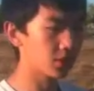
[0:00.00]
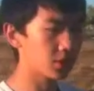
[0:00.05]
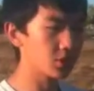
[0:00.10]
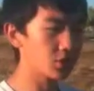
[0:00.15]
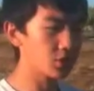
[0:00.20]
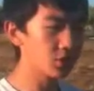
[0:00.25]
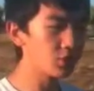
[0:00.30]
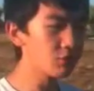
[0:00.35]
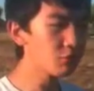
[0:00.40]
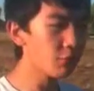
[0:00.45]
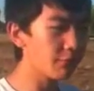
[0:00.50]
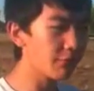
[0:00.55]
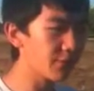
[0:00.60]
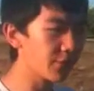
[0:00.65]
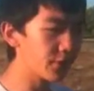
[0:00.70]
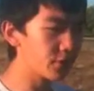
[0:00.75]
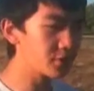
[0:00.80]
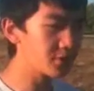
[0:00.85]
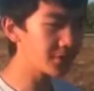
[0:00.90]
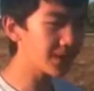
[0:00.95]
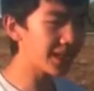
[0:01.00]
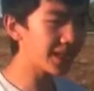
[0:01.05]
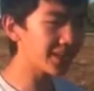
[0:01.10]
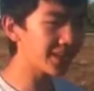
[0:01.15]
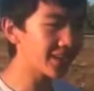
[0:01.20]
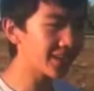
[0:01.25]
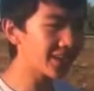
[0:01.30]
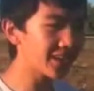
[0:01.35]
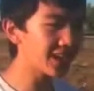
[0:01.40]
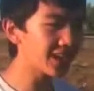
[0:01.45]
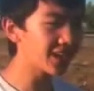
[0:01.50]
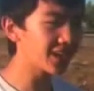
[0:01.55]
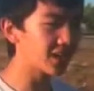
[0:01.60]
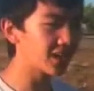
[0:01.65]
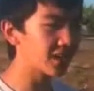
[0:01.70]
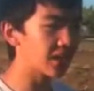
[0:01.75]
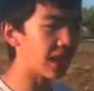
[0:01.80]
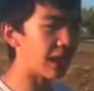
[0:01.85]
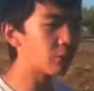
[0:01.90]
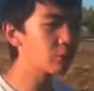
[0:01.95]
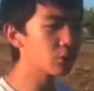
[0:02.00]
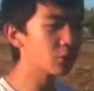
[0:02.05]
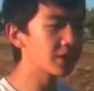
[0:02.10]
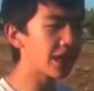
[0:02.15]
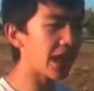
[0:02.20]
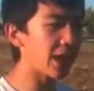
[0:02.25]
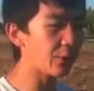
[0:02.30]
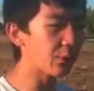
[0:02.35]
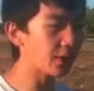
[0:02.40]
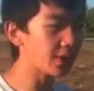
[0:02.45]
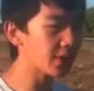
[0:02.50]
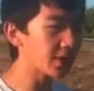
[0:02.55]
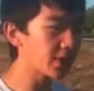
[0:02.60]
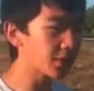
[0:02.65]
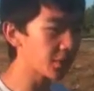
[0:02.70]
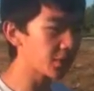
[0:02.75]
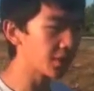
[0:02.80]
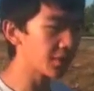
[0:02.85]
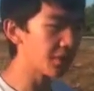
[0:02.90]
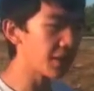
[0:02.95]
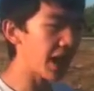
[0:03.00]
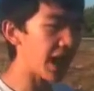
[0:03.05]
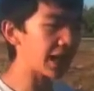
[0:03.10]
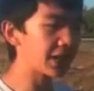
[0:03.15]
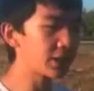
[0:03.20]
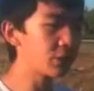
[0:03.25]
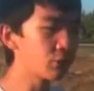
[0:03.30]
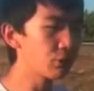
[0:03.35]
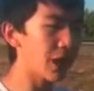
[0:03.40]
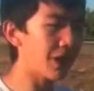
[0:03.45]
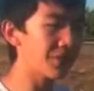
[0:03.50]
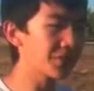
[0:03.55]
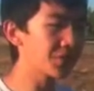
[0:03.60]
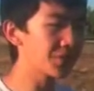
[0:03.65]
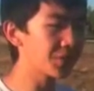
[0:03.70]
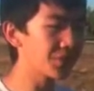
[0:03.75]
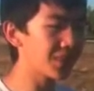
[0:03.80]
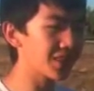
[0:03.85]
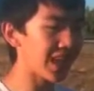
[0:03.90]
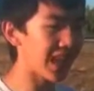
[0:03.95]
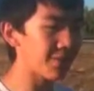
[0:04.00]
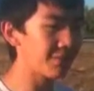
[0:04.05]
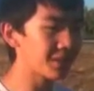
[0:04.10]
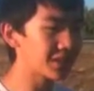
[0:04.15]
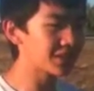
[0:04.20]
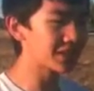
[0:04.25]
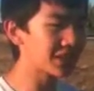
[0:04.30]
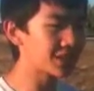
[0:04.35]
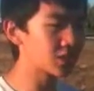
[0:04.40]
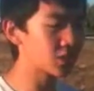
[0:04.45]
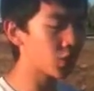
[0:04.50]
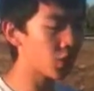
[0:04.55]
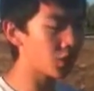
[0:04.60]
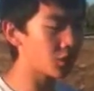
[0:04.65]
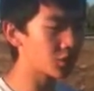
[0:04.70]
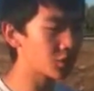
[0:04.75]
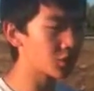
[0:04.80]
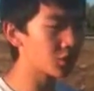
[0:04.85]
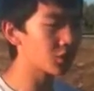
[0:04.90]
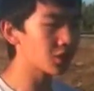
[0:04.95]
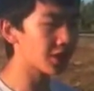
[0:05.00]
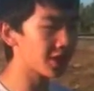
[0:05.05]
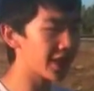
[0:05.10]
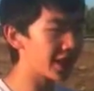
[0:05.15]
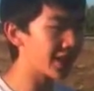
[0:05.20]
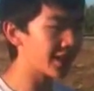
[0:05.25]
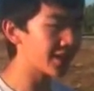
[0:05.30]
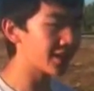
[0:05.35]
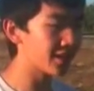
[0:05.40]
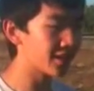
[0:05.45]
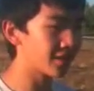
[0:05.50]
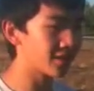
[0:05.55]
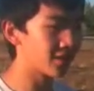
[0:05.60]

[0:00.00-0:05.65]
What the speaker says: Do you refuse me, Antigone? I want to die with you. I too have a duty that I must discharge to the dead.